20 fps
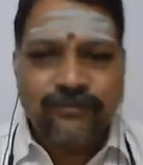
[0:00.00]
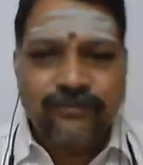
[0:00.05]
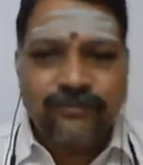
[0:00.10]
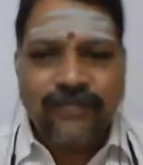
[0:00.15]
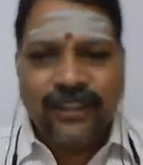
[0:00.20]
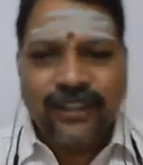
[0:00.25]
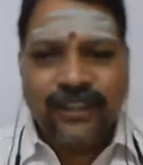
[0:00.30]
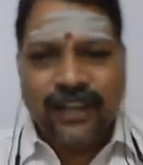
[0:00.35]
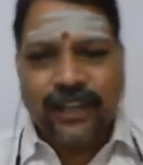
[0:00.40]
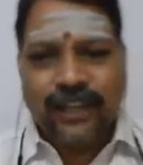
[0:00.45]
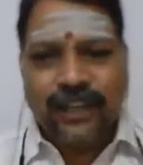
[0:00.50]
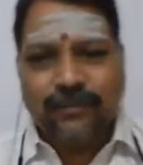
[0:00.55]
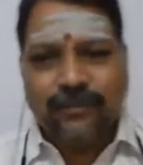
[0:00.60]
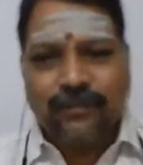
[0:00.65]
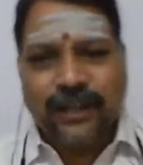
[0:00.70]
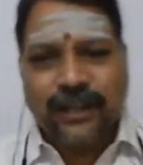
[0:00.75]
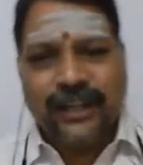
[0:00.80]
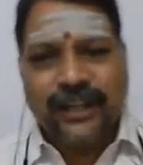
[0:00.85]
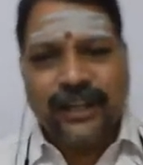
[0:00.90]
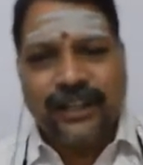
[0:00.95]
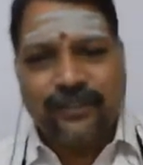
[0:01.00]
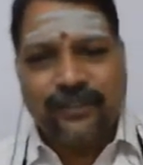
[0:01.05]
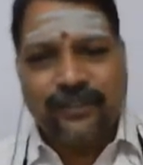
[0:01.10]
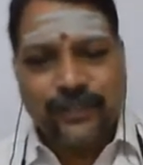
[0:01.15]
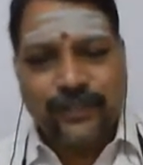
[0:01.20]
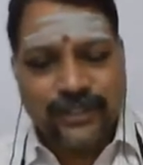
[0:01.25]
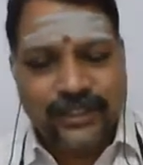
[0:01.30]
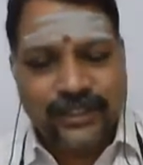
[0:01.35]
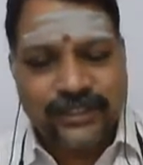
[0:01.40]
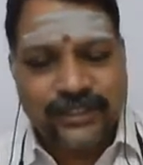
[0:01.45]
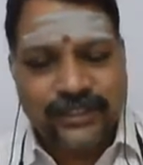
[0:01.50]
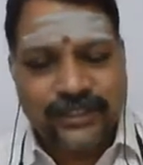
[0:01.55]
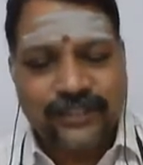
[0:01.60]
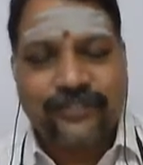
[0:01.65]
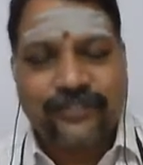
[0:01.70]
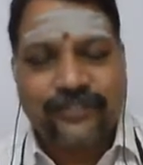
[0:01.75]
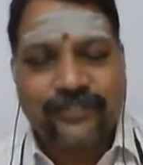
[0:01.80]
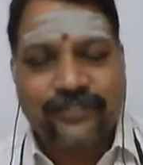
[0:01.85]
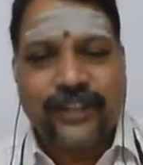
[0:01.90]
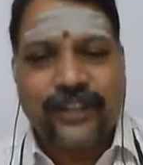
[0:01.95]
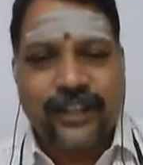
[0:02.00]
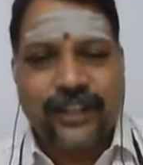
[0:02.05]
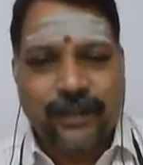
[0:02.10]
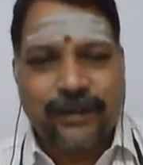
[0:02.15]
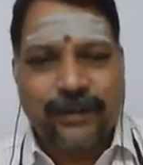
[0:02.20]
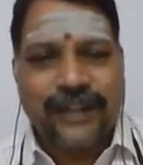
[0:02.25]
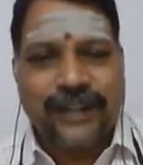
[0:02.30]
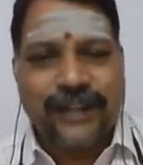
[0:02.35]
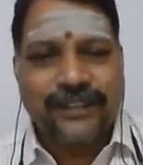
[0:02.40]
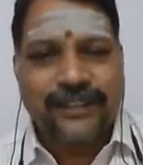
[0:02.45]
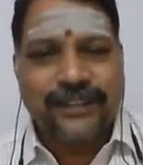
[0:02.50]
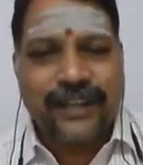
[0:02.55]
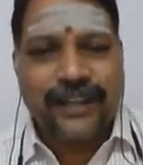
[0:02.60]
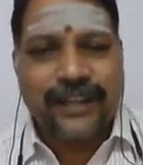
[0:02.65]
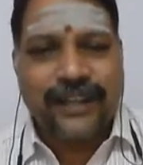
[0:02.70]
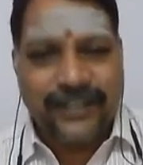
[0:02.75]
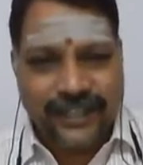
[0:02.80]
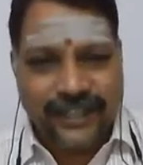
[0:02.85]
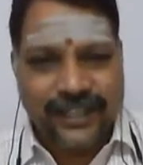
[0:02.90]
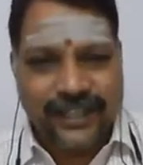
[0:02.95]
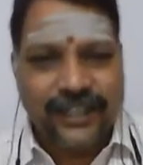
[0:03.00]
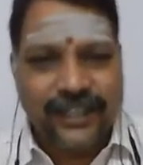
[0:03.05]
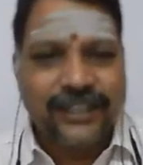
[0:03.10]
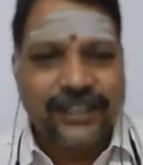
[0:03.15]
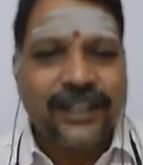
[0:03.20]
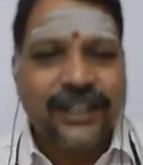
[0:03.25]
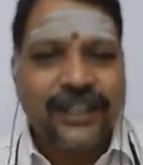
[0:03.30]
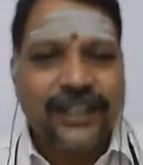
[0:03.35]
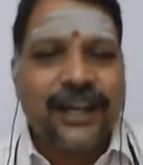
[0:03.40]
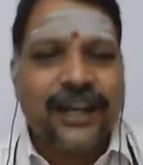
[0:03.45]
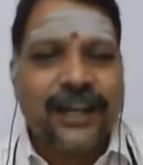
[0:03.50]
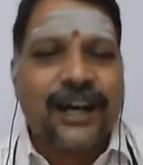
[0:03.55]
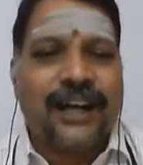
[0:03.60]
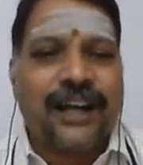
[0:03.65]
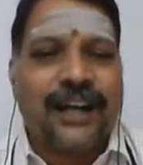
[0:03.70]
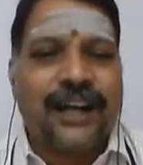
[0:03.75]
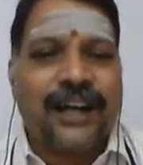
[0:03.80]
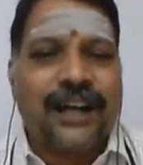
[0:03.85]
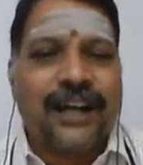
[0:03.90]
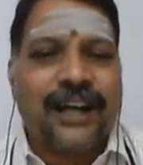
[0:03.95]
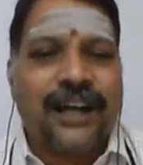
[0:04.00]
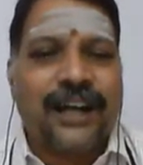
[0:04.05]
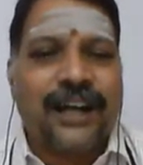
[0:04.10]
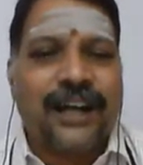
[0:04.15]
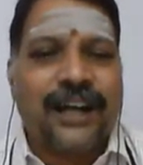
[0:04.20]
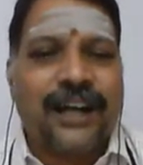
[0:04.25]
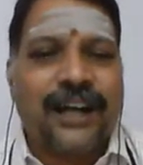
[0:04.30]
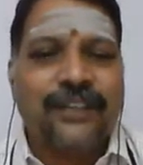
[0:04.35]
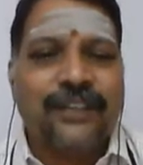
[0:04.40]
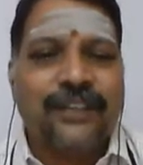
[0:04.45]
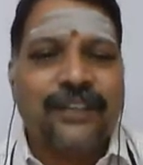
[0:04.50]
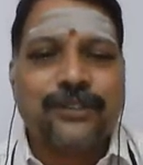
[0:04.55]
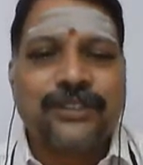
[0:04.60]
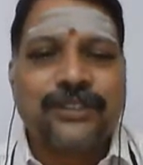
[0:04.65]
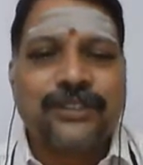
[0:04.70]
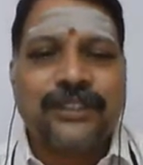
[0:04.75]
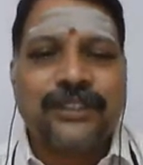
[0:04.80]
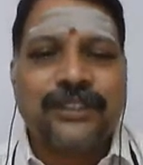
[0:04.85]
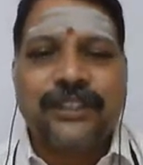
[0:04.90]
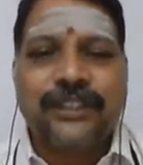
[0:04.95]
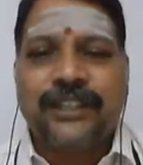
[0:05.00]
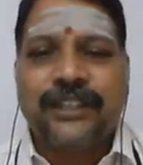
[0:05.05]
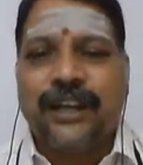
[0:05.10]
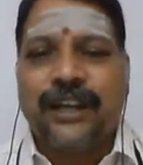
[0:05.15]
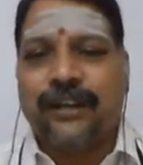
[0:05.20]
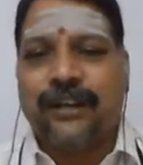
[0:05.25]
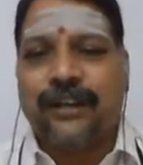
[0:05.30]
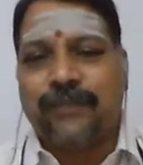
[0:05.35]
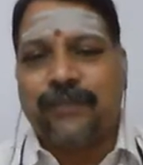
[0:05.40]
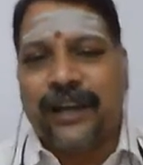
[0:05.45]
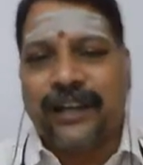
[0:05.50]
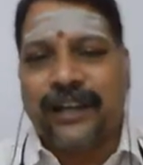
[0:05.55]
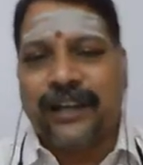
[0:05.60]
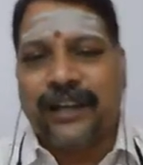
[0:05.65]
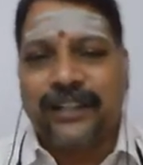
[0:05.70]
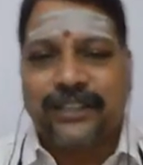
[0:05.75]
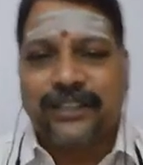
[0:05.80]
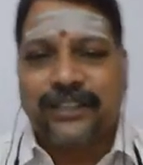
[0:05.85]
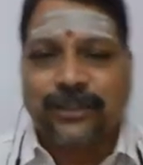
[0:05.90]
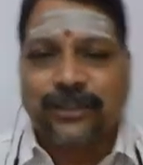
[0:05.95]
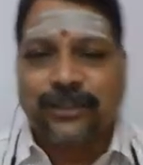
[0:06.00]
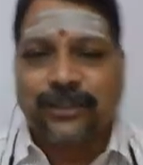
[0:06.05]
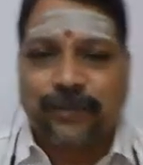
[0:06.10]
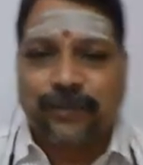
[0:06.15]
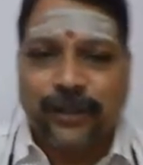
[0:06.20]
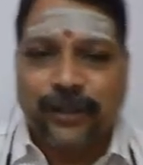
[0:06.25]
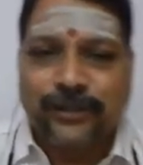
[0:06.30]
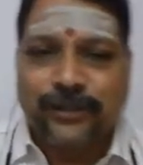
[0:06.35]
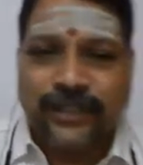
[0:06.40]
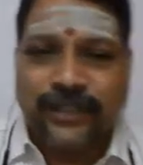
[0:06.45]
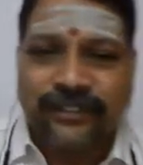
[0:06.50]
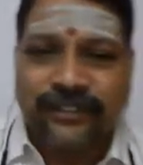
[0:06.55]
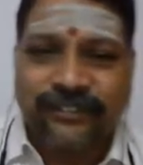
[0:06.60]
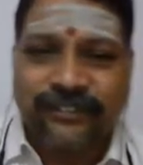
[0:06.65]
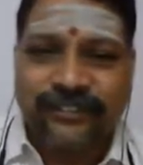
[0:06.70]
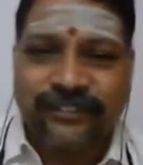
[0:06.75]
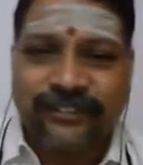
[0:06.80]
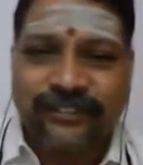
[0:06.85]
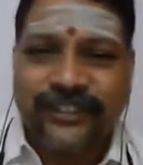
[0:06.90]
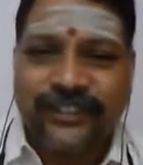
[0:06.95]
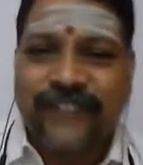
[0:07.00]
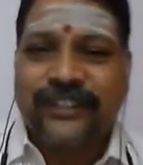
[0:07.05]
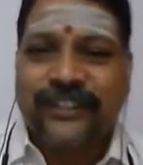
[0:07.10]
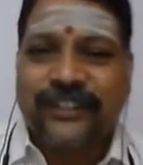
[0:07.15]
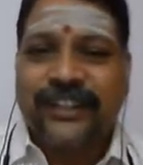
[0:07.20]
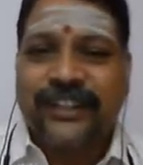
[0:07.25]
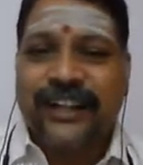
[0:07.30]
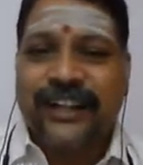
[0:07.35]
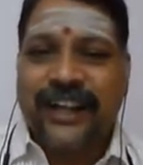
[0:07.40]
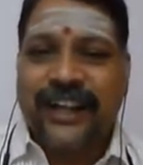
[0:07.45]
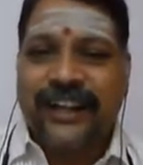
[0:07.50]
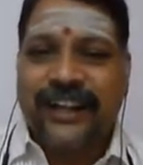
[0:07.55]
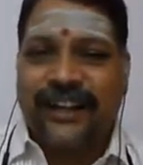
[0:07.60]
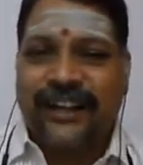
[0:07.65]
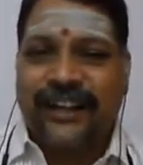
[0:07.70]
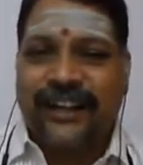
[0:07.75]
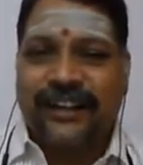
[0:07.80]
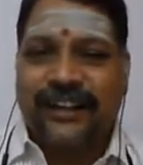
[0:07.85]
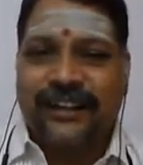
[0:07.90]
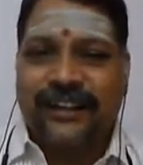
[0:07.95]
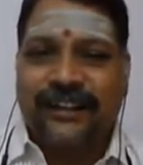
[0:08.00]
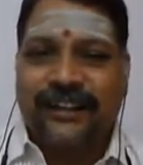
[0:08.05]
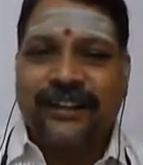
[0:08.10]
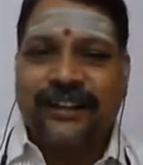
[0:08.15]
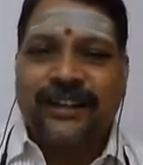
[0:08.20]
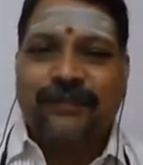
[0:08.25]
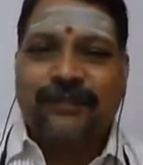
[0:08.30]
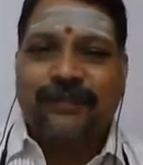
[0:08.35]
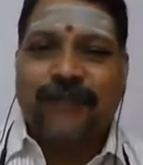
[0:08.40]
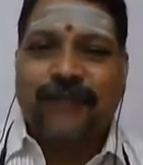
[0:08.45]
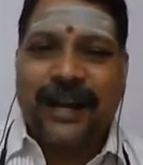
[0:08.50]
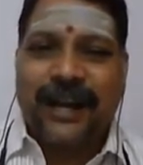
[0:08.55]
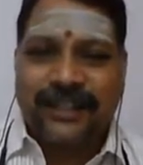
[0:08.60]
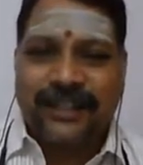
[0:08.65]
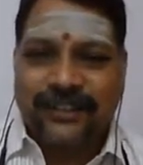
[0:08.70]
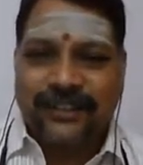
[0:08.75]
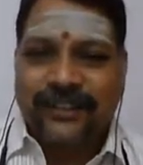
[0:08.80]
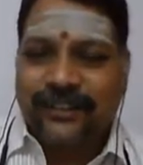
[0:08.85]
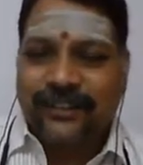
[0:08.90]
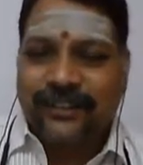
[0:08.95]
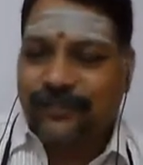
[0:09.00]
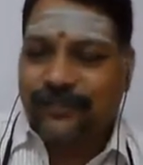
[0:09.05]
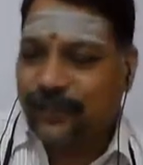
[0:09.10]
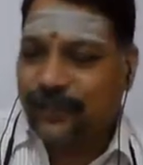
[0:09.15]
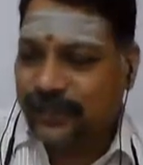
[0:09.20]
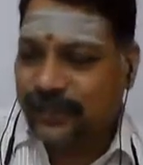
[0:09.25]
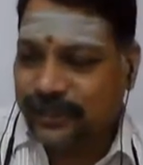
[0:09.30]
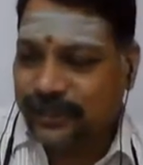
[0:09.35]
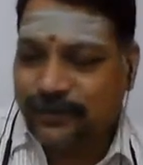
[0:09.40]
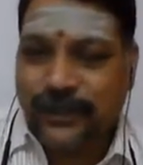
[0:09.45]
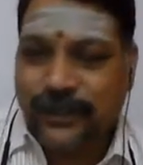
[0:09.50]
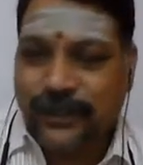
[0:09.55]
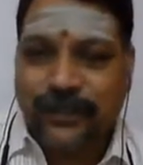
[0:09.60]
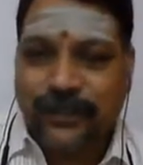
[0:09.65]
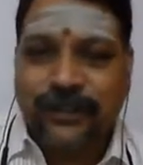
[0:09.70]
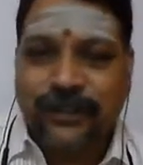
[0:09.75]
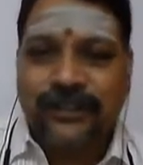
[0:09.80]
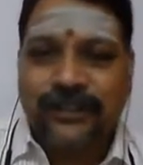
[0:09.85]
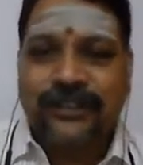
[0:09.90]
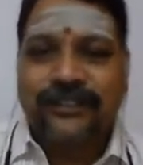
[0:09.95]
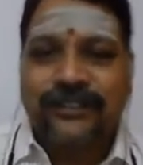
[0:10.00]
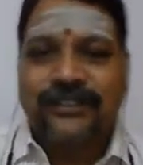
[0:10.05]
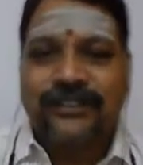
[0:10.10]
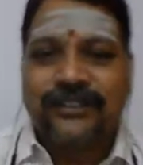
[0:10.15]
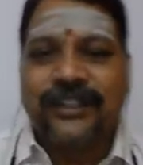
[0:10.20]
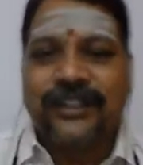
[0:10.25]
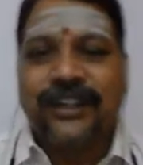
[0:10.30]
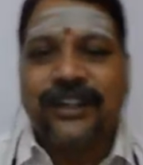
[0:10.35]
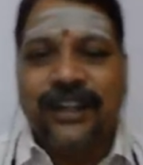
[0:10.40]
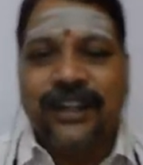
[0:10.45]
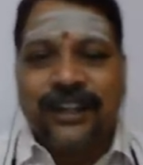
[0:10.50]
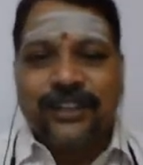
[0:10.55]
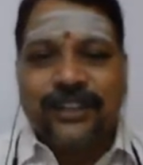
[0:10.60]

The ACMAR head office in Hyderabad, Haryana, and legally enforced in India by agriculture produce. They will grade and mark for this particular thing.